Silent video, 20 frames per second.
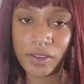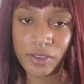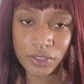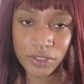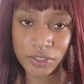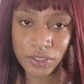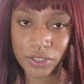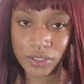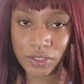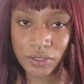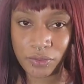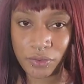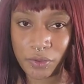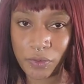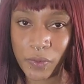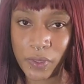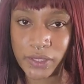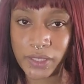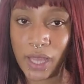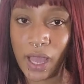those are just a
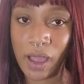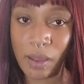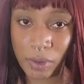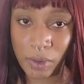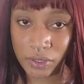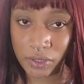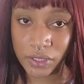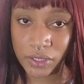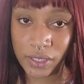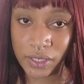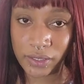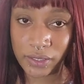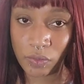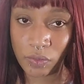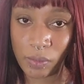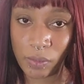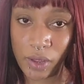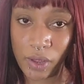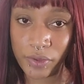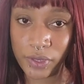few ways that I personally like
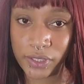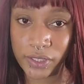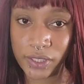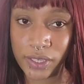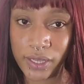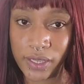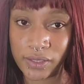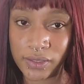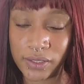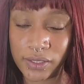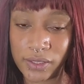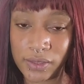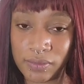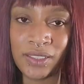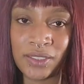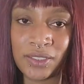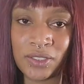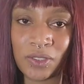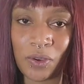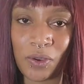to wear my
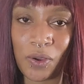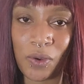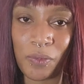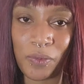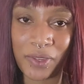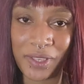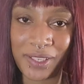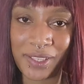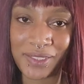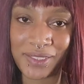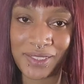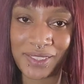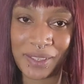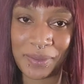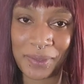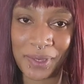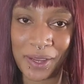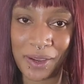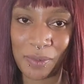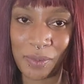fishnets. So hopefully this was
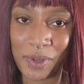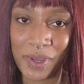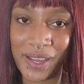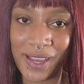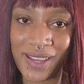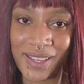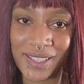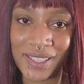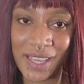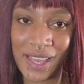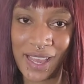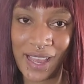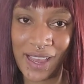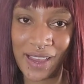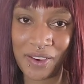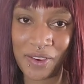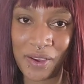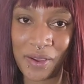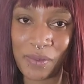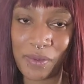able to help you guys
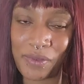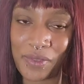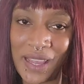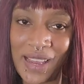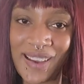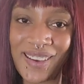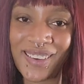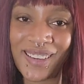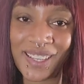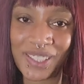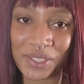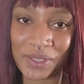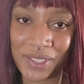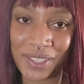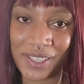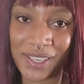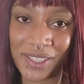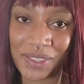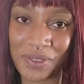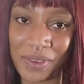out. And with that, I'll catch you
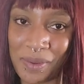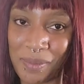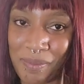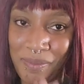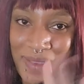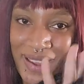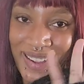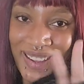in the next one. Bye